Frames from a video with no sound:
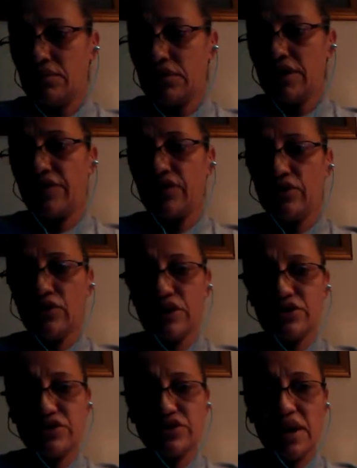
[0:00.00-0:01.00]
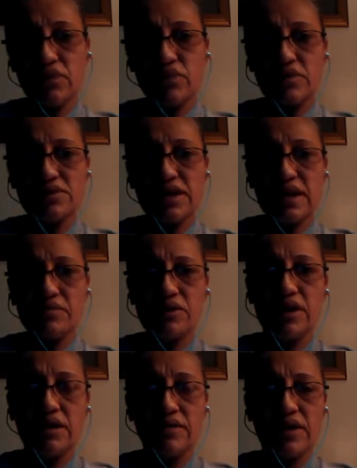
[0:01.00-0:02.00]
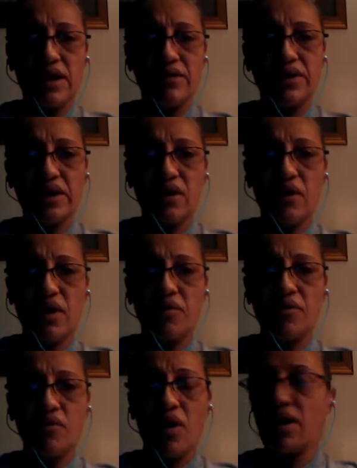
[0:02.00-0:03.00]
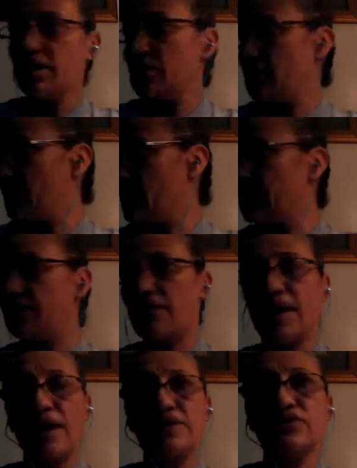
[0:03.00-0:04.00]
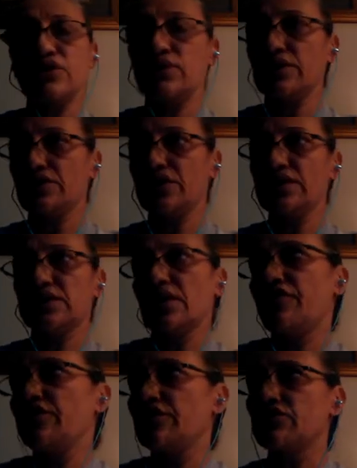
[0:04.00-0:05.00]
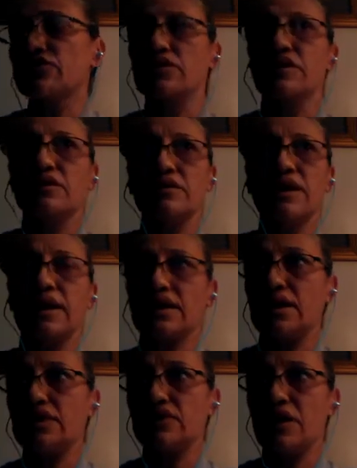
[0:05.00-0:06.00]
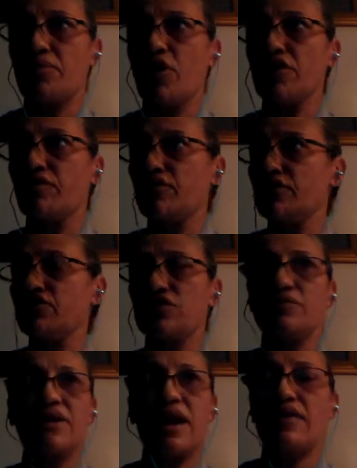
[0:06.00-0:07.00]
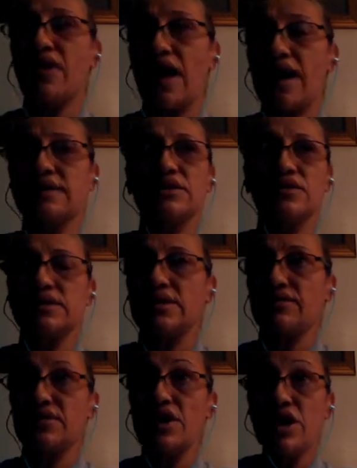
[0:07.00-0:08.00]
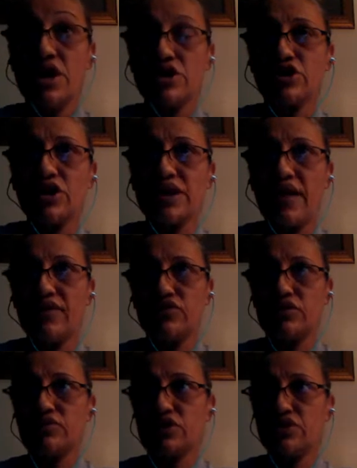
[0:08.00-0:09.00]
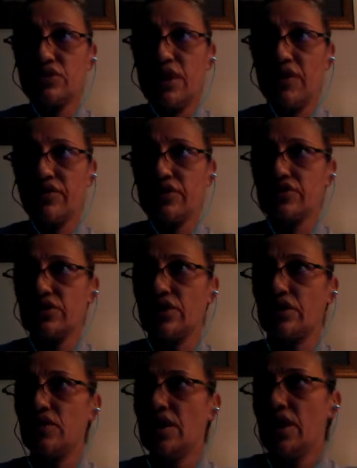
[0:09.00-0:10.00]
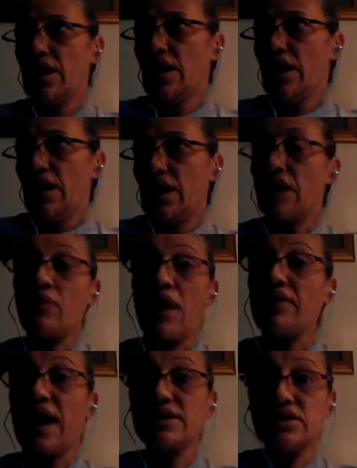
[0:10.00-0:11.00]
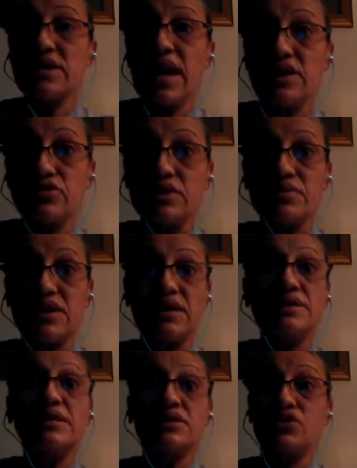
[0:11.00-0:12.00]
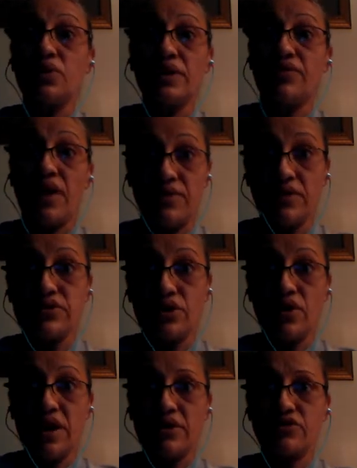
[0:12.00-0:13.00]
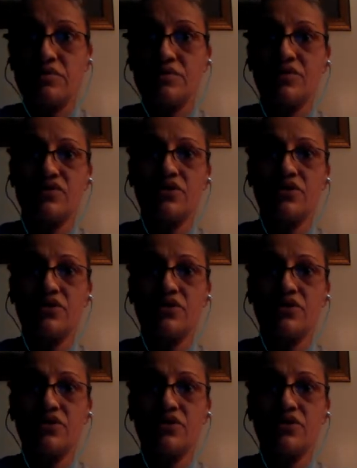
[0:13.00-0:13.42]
if you understand what I'm saying, but every now and then I'll be walking, cleaning the house, doing little things, and I'll feel like a part of the dream that I've had since I've started having dreams 2.5 years ago. I've actually had dreams since 25 years ago. I had a dream of